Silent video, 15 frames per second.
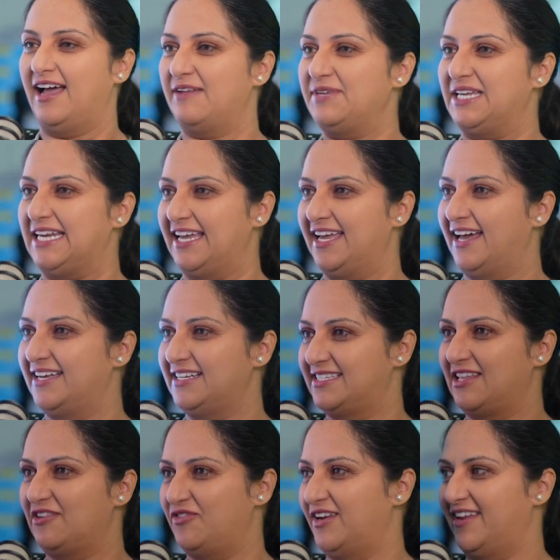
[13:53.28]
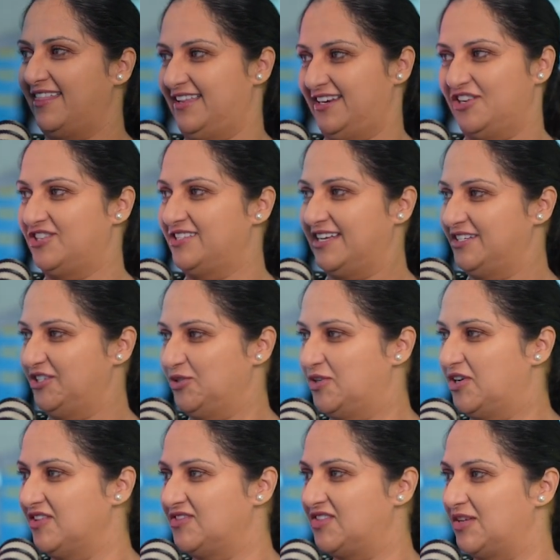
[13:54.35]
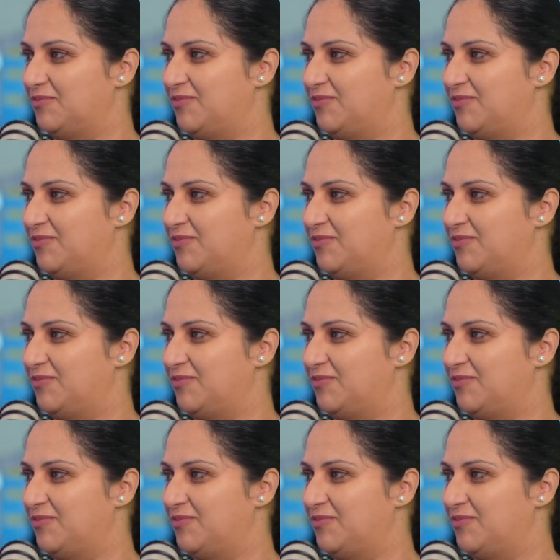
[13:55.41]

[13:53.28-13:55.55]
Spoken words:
I mean, AI is definitely not a new concept,